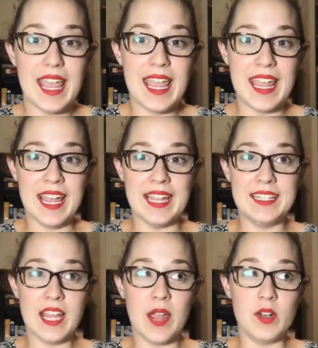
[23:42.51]

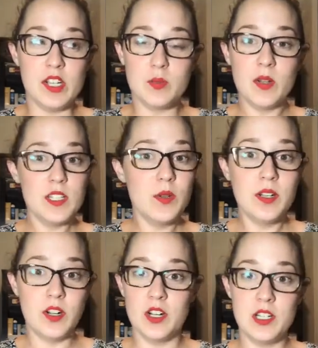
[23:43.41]
And I just want to
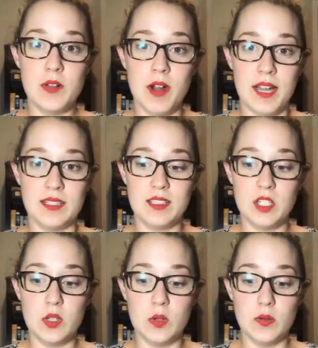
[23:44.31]
encourage you guys
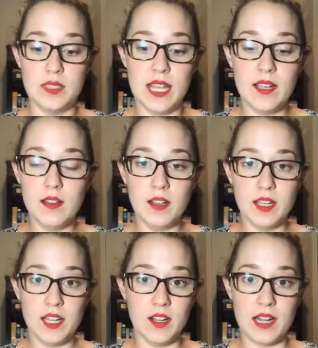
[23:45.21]
to take a
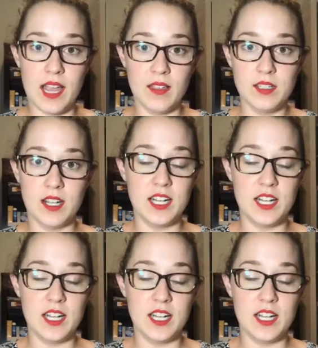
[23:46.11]
look at your calendar.